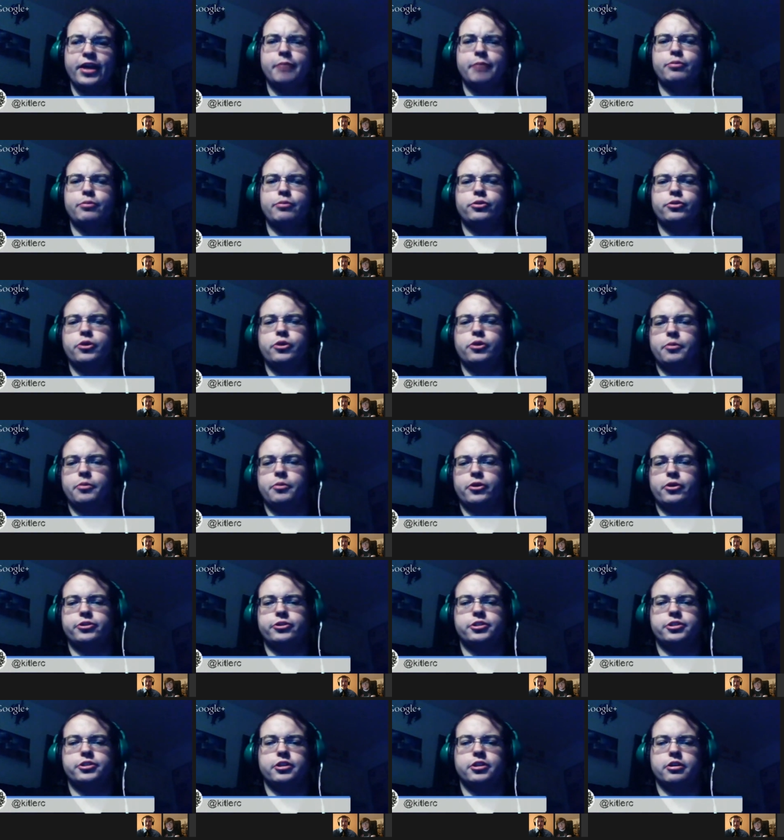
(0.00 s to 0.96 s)
Bruno Mars
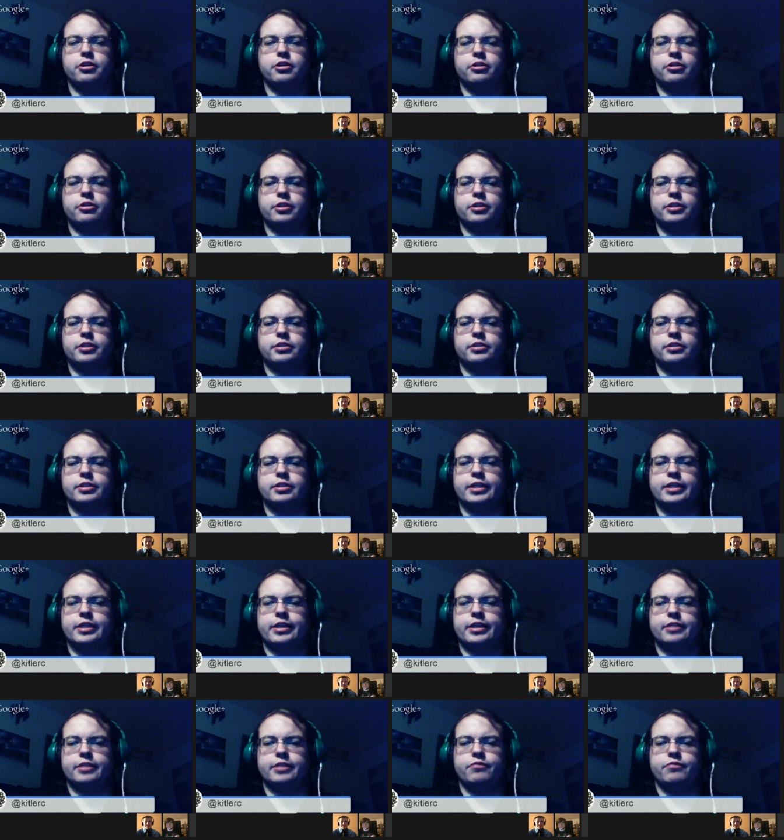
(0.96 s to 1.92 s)
song
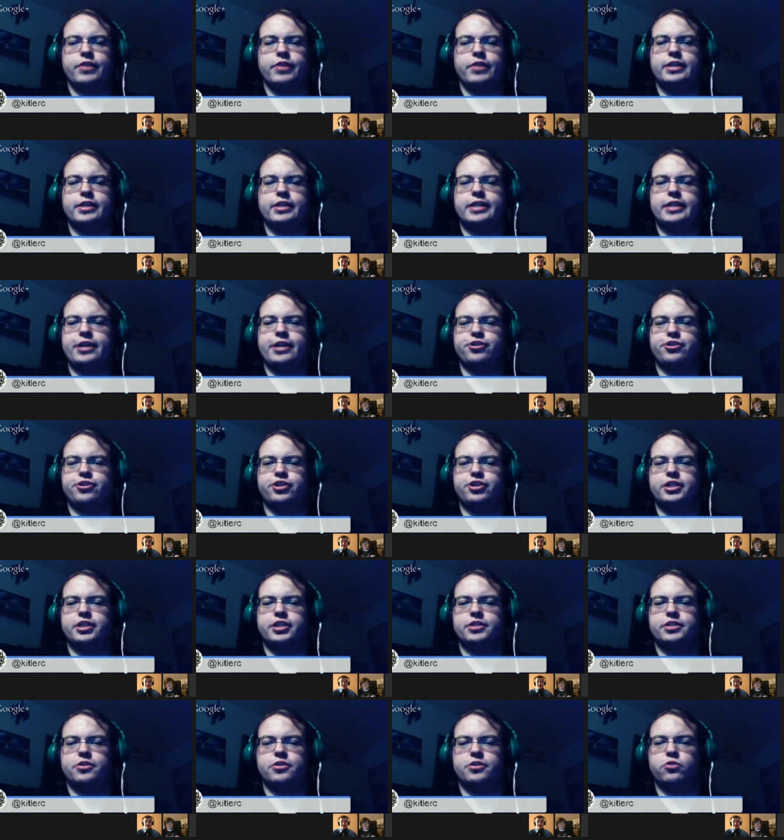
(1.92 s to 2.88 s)
in Fantasia
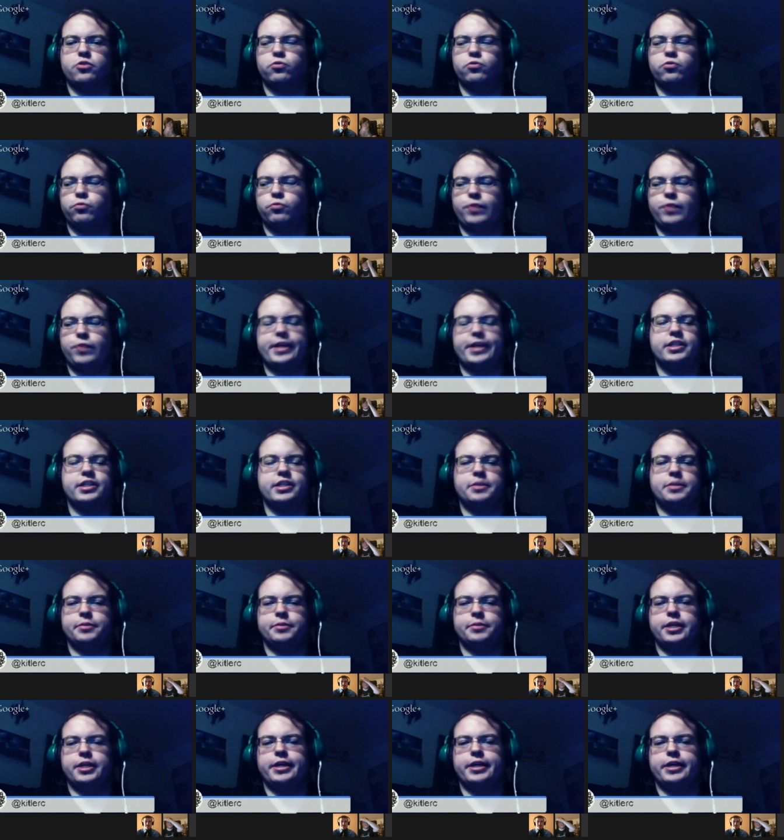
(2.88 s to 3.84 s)
is great to
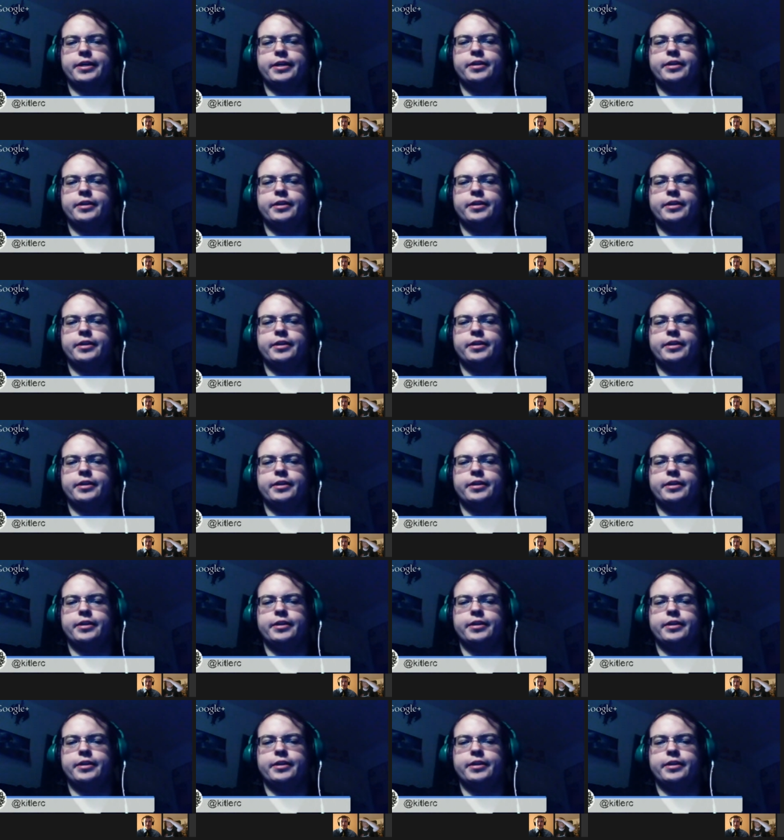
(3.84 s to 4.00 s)
play.